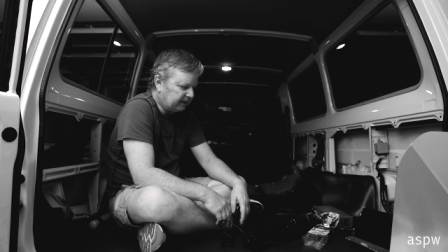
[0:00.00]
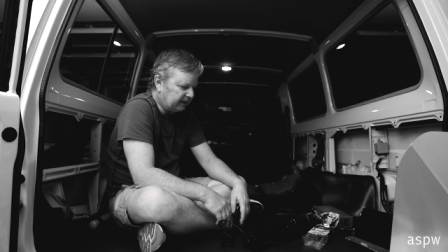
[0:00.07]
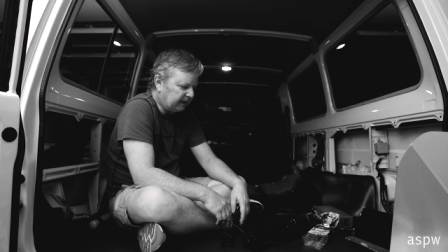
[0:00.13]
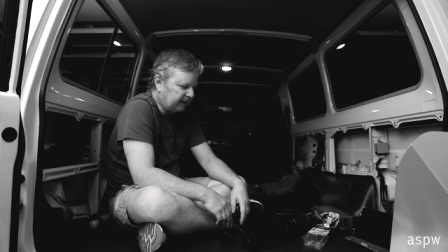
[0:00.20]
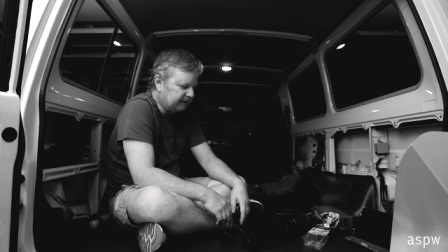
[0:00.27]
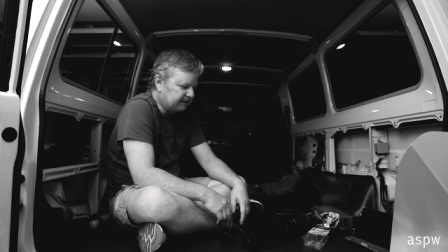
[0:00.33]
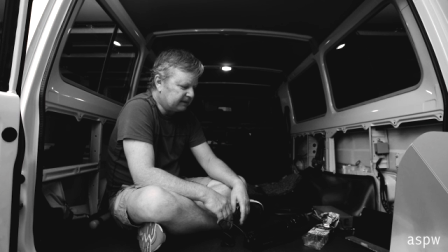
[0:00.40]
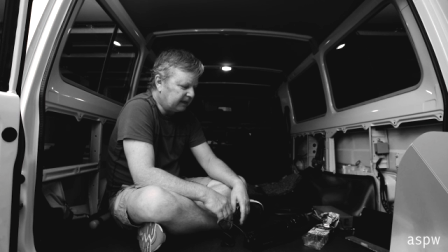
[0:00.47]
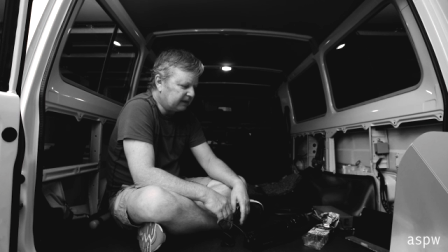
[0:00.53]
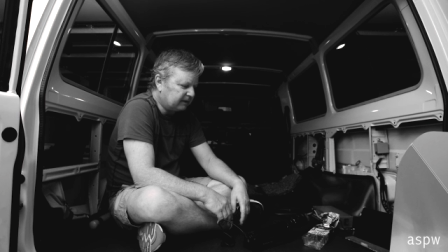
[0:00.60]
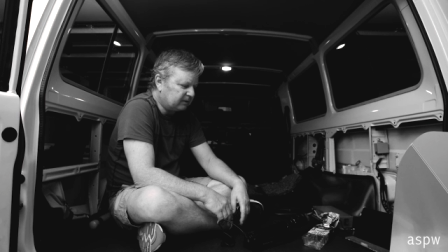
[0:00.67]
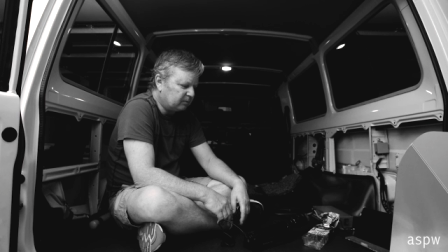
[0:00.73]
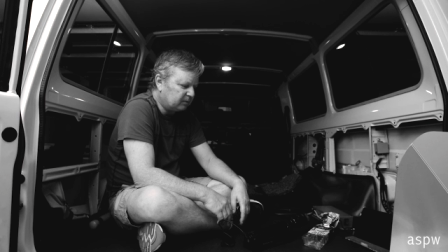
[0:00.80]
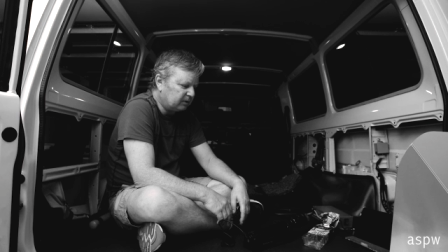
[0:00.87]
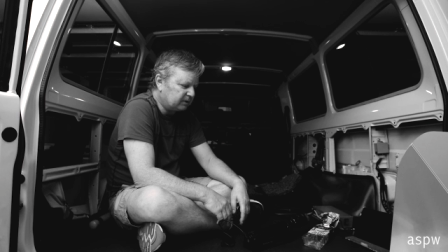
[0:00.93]
I
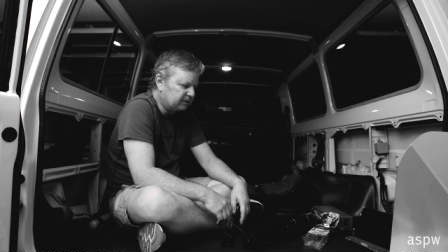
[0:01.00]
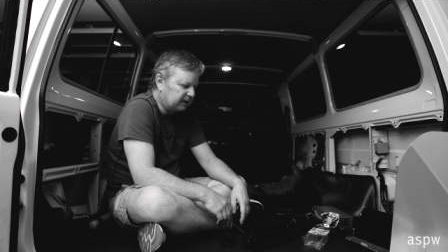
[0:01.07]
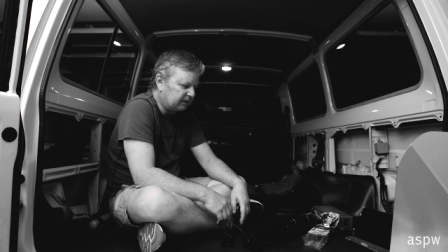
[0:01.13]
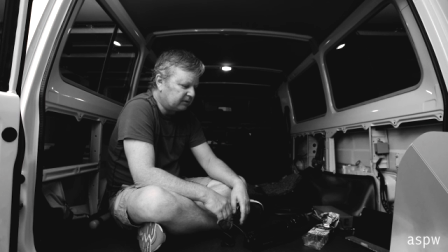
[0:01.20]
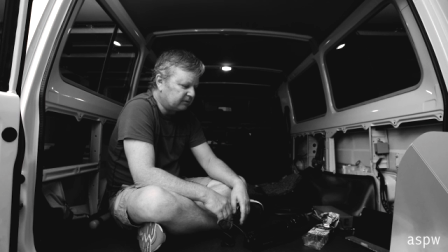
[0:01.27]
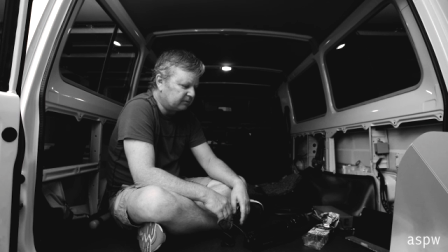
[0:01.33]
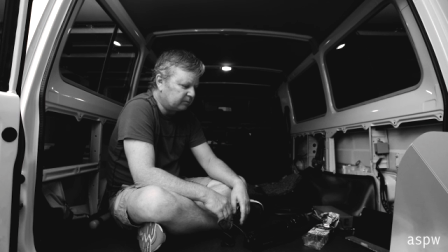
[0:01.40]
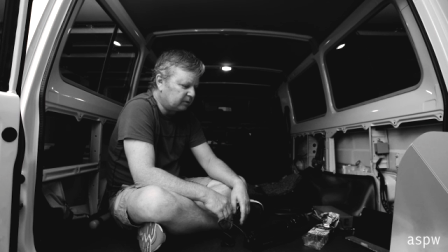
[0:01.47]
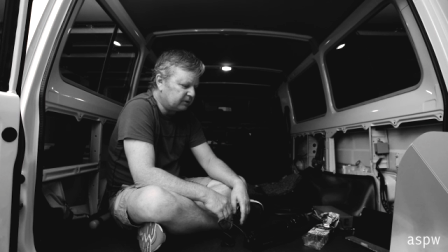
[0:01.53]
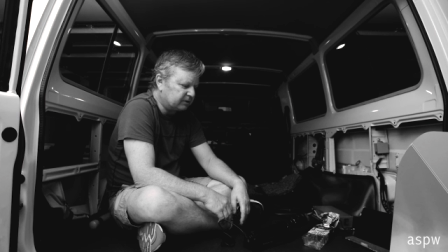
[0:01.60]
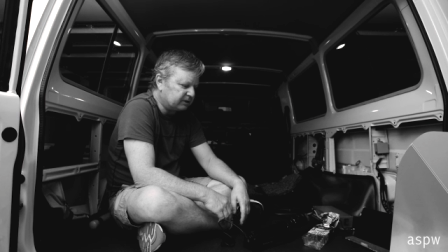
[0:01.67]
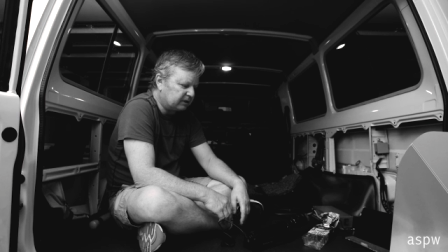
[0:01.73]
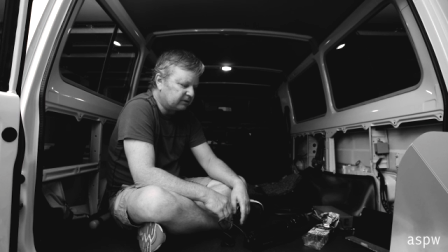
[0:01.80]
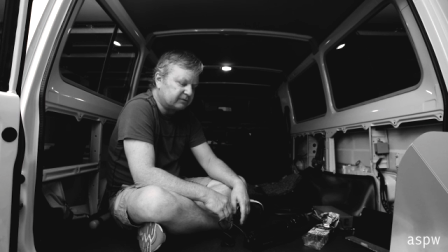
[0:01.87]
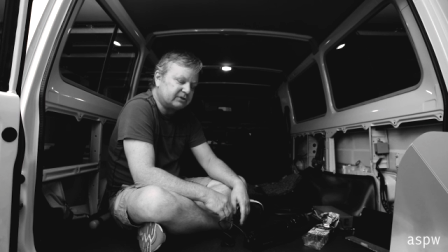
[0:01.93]
take the word out of,
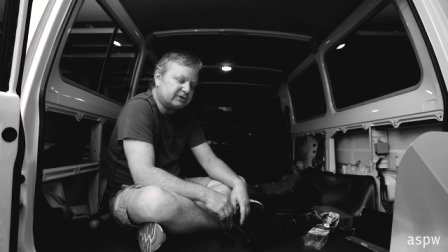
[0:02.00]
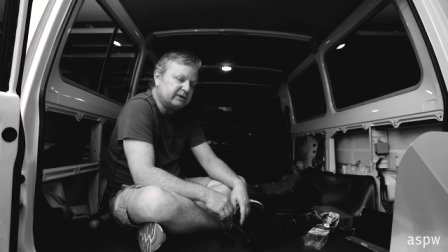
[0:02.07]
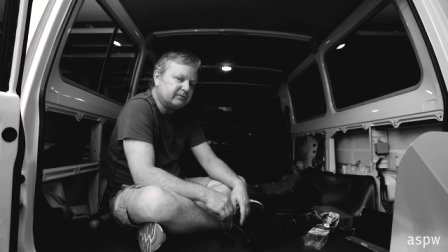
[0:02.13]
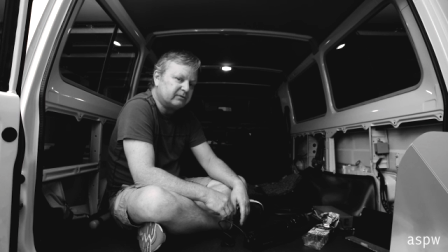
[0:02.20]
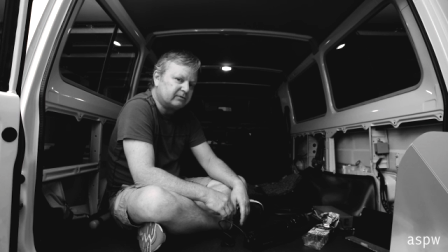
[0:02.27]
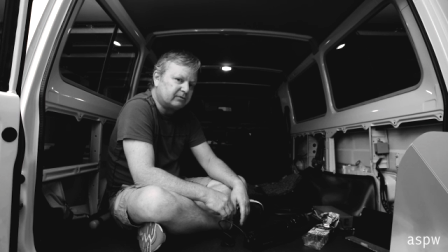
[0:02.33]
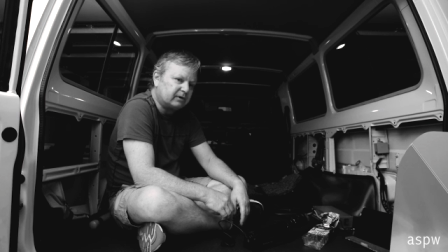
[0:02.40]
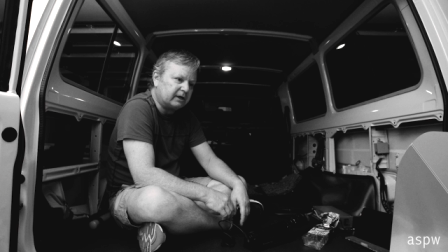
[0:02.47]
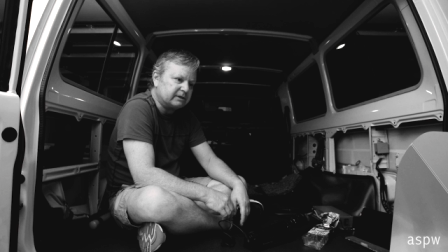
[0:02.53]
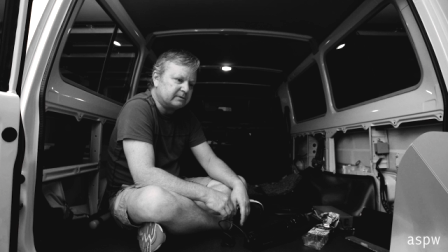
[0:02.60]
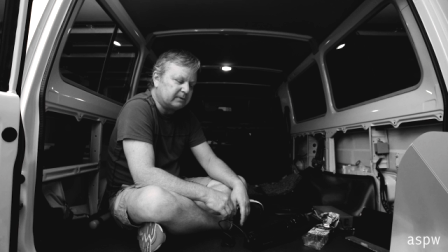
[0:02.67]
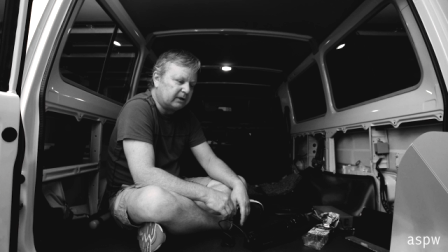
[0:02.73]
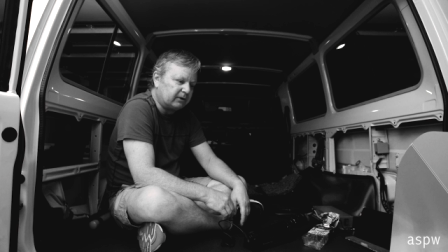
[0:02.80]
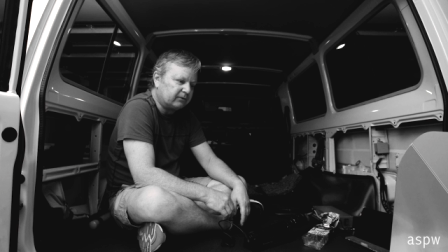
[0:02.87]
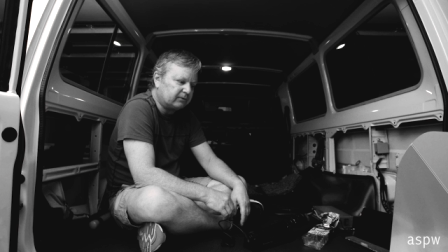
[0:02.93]
words out of Stephen
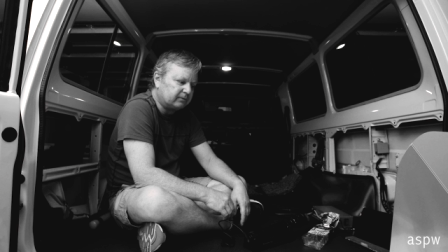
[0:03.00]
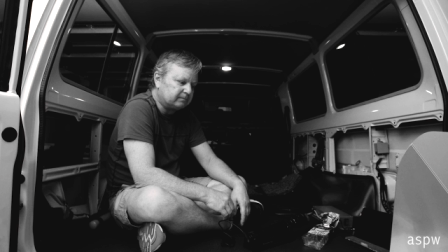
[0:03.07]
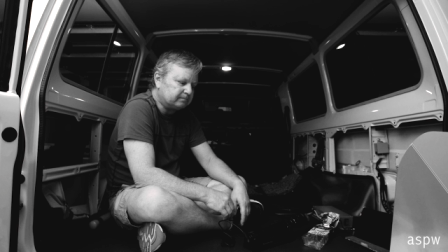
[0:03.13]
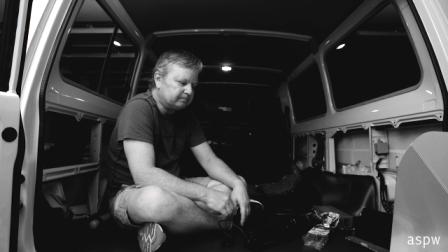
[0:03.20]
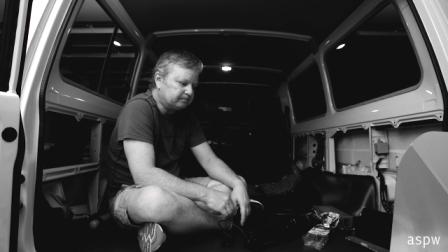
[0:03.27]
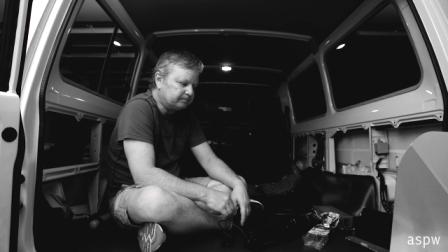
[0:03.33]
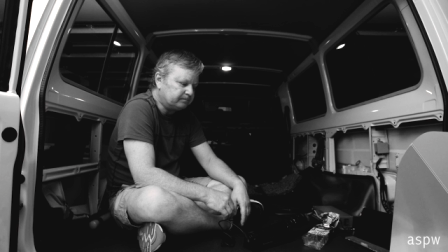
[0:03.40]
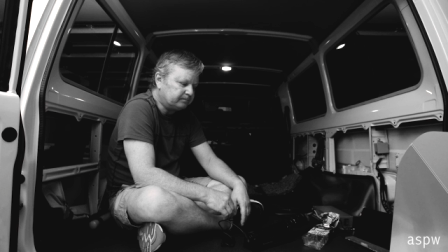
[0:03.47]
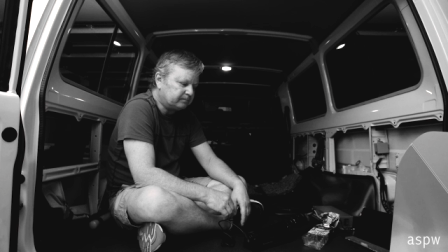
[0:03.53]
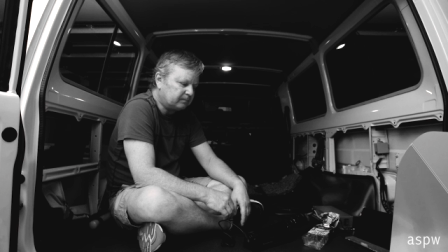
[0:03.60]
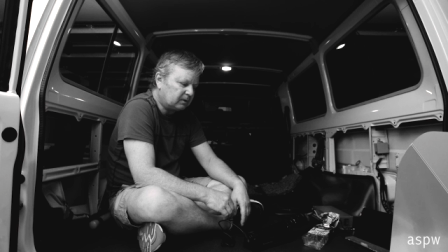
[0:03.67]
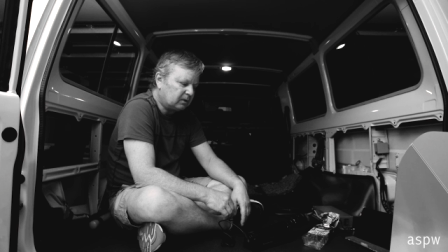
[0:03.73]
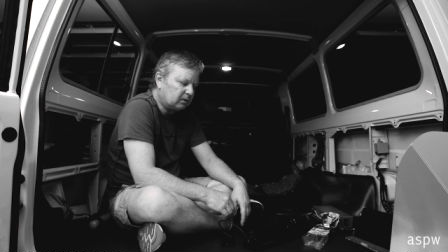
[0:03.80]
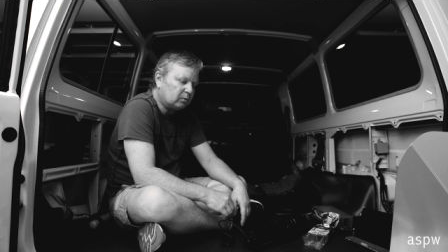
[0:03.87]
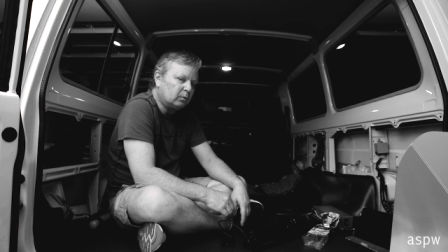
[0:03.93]
Fry's mouth.
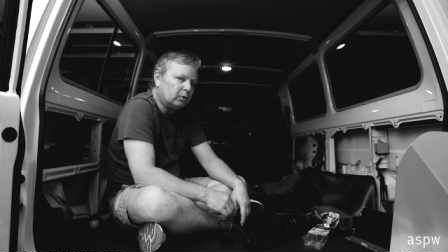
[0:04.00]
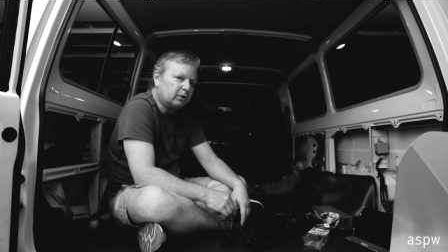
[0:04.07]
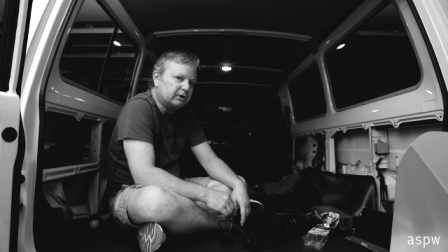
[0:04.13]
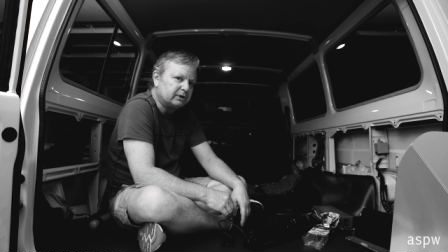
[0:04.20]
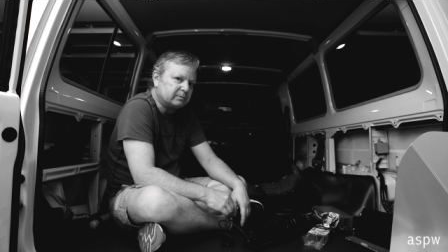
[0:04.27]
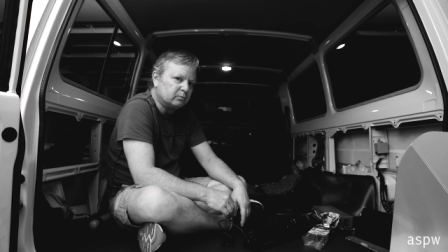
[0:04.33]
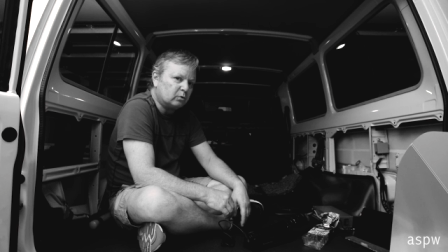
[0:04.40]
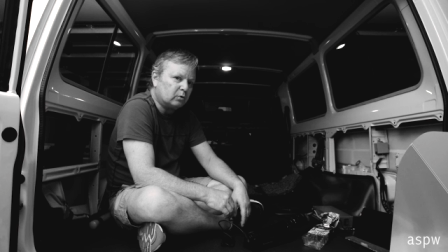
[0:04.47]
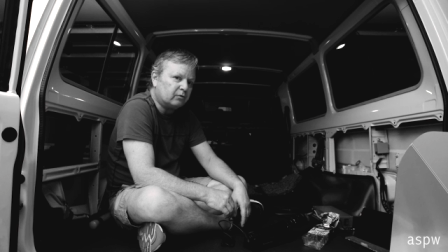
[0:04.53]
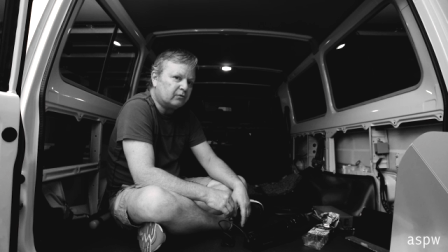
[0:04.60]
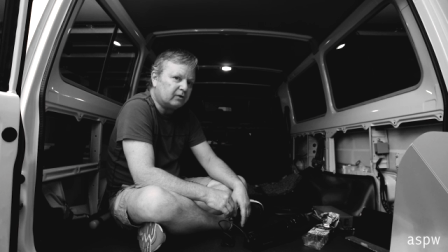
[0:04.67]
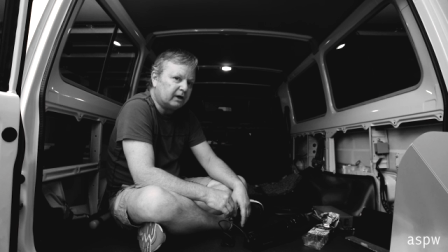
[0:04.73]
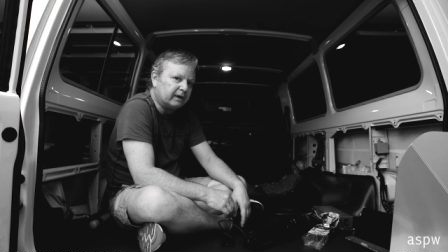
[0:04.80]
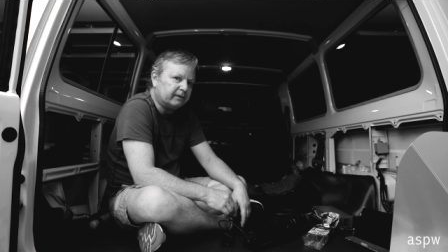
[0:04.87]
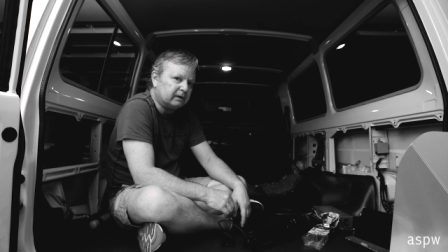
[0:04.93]
Work is more
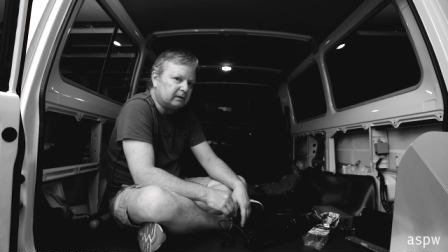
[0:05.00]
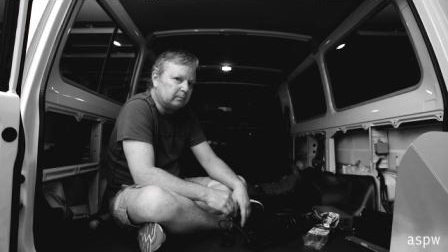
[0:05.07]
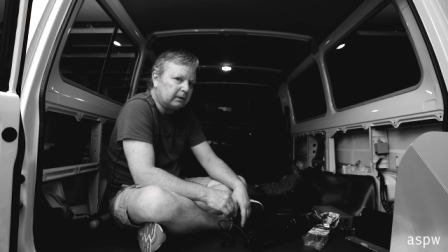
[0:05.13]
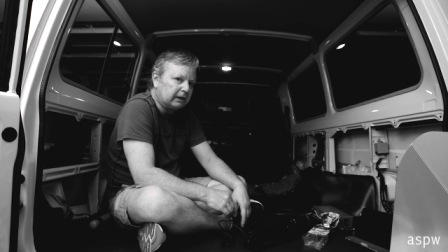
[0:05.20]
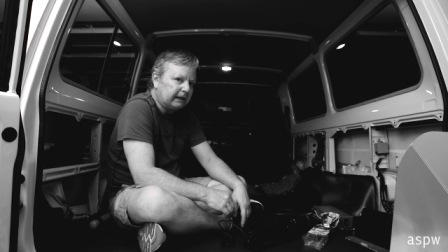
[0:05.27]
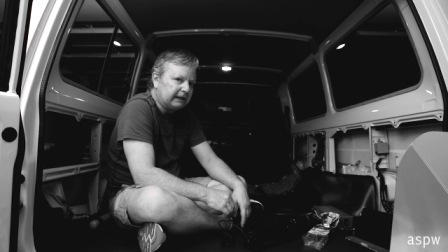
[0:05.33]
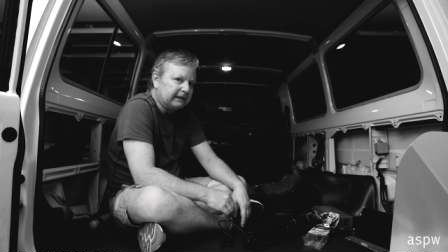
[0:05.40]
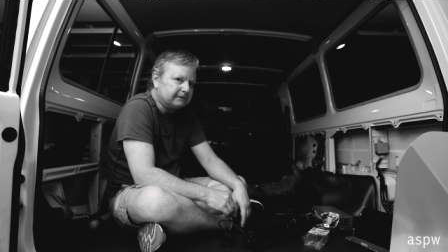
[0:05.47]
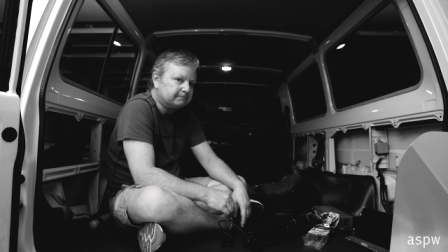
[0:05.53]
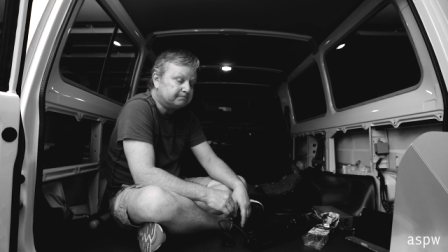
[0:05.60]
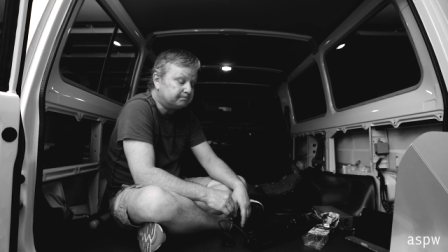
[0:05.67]
fun than play.